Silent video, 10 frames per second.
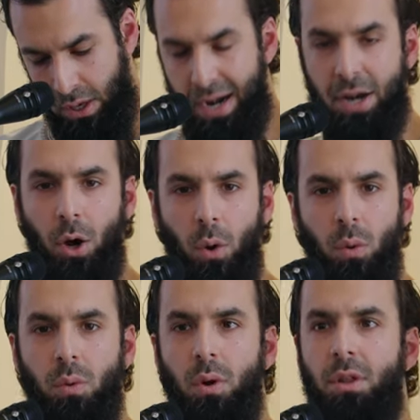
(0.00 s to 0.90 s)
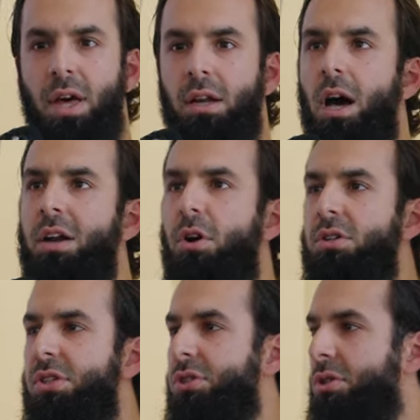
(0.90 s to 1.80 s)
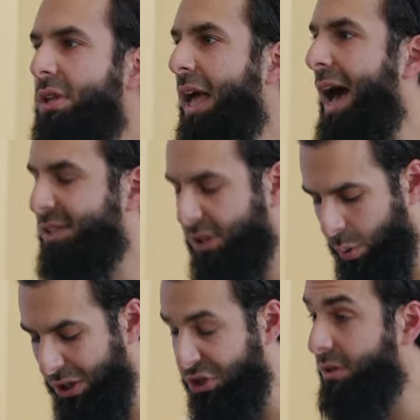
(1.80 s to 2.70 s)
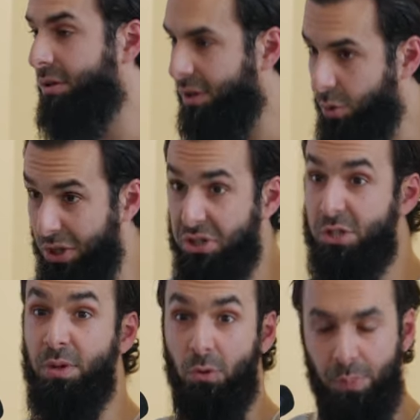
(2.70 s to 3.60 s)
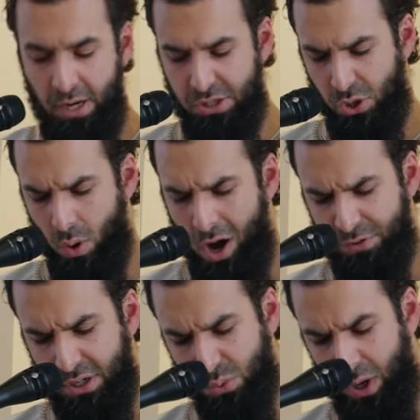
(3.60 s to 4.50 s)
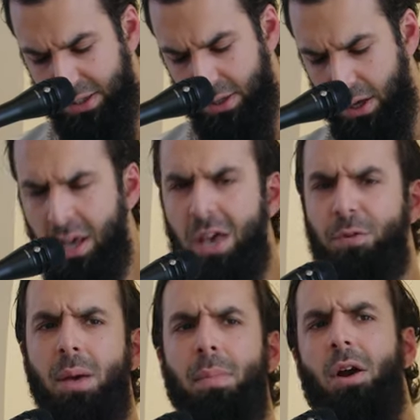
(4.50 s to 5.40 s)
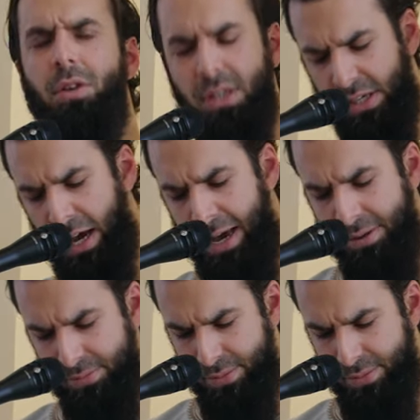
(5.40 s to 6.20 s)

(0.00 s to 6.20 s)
And I know that a lot of our sisters, they ask the question, the question that's been repeated so often is what? If I marry this guy,